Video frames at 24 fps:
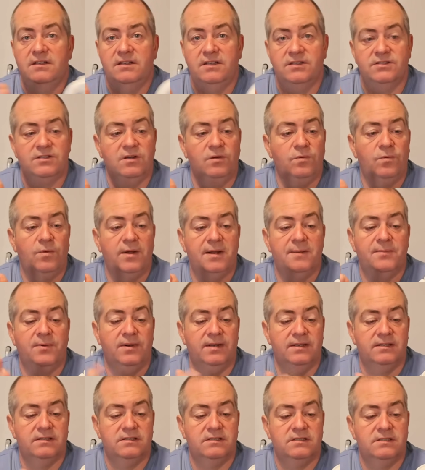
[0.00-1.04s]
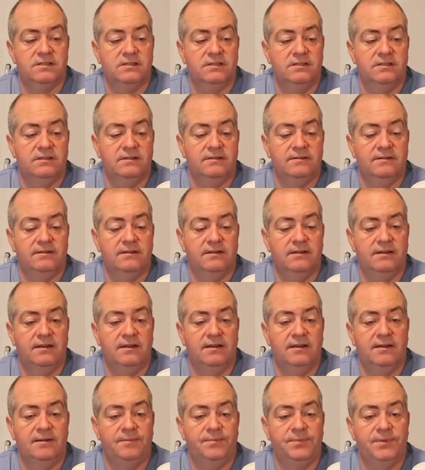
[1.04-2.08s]
there's no weak points.
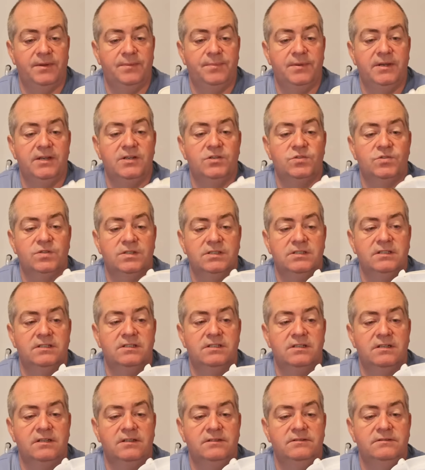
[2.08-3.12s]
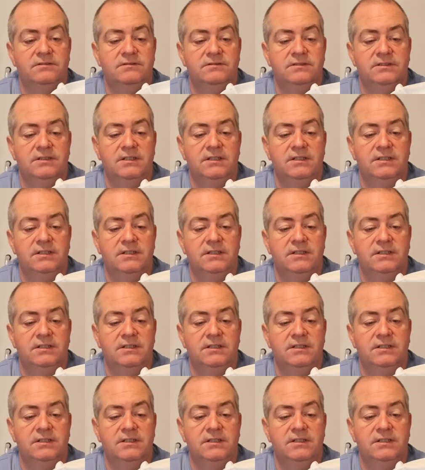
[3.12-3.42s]
It'd be interesting to know.